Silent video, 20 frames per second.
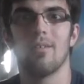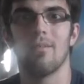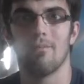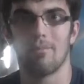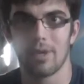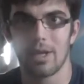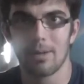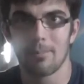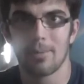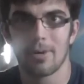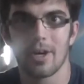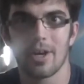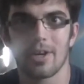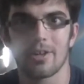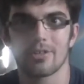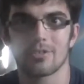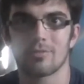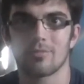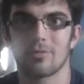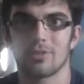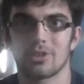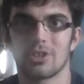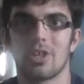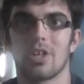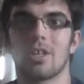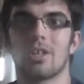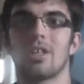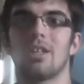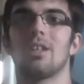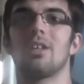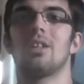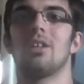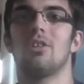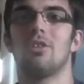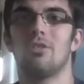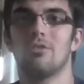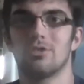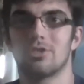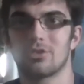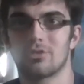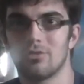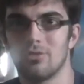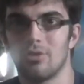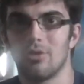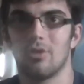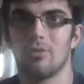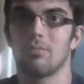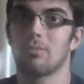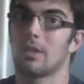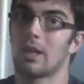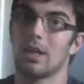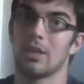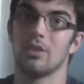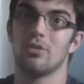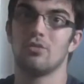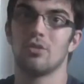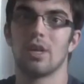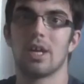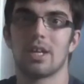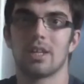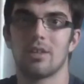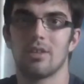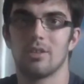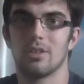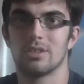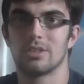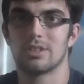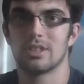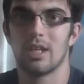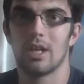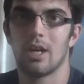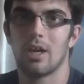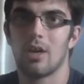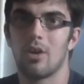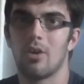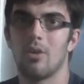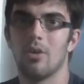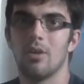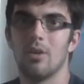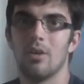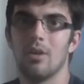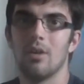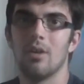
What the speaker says: Vampires. We're talking the old school, kind of Dracula style,